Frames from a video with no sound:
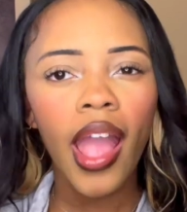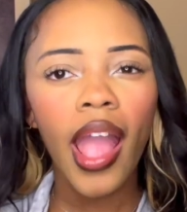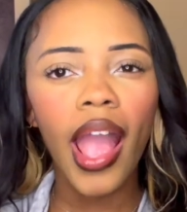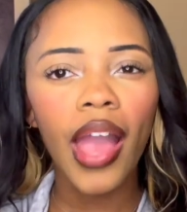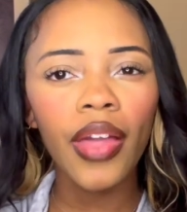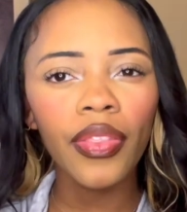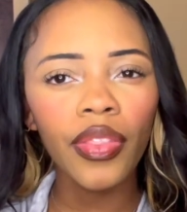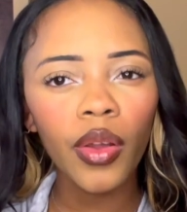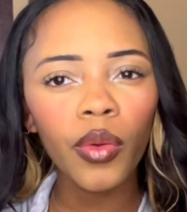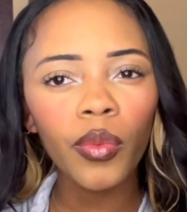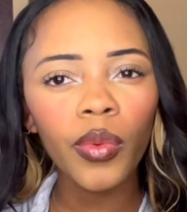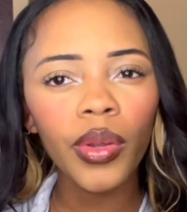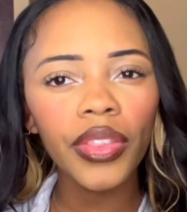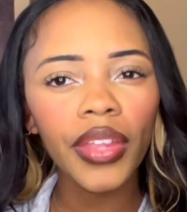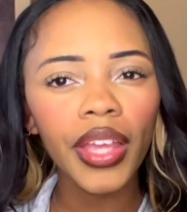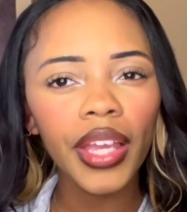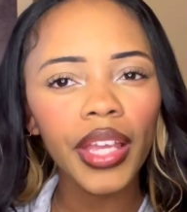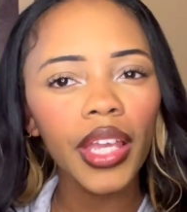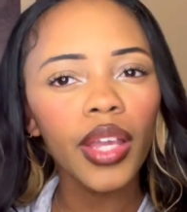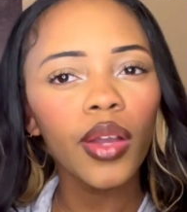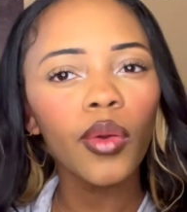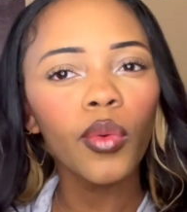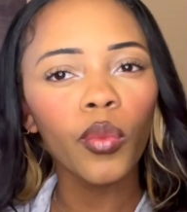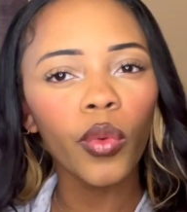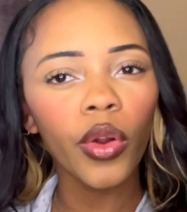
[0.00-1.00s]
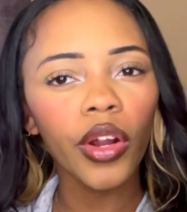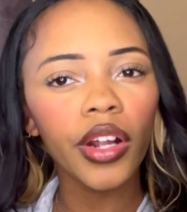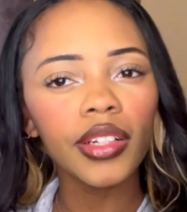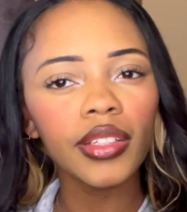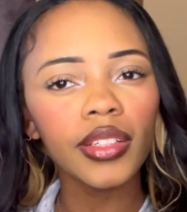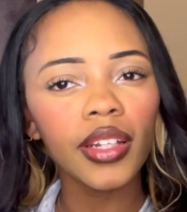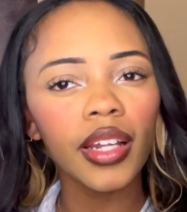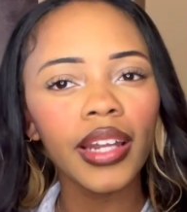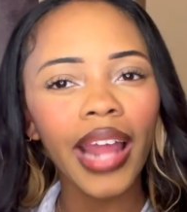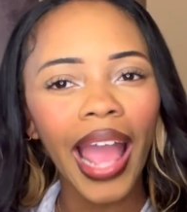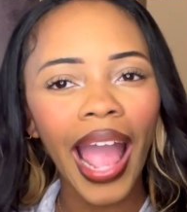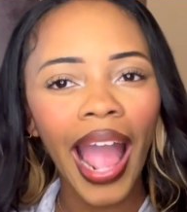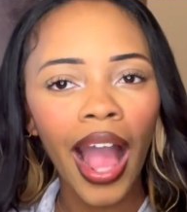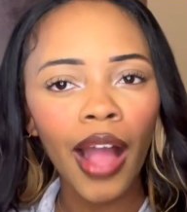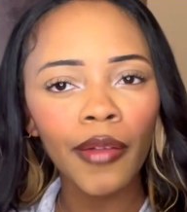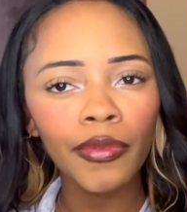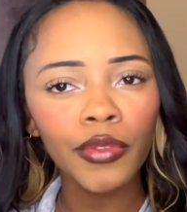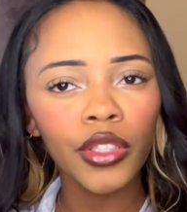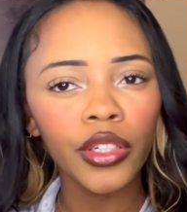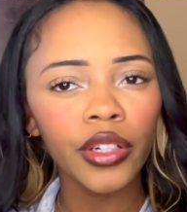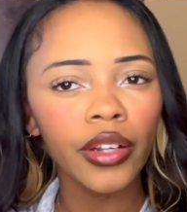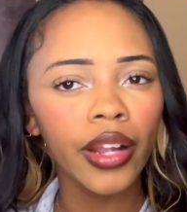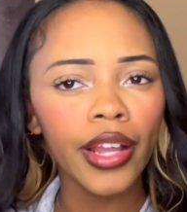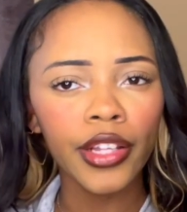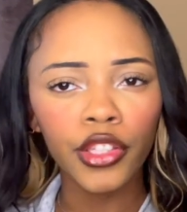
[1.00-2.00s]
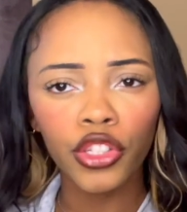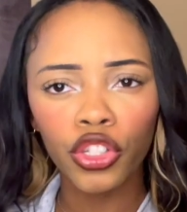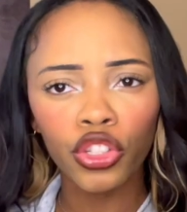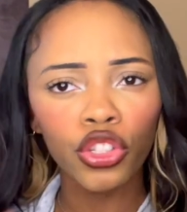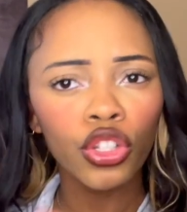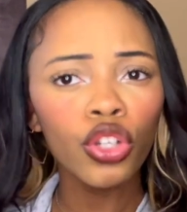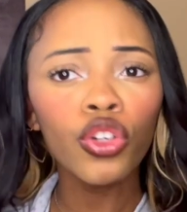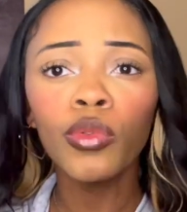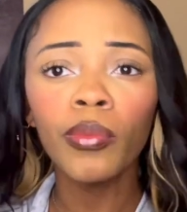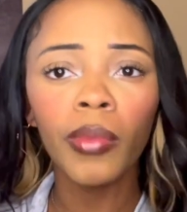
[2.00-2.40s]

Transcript: And then when they get work done after, it's too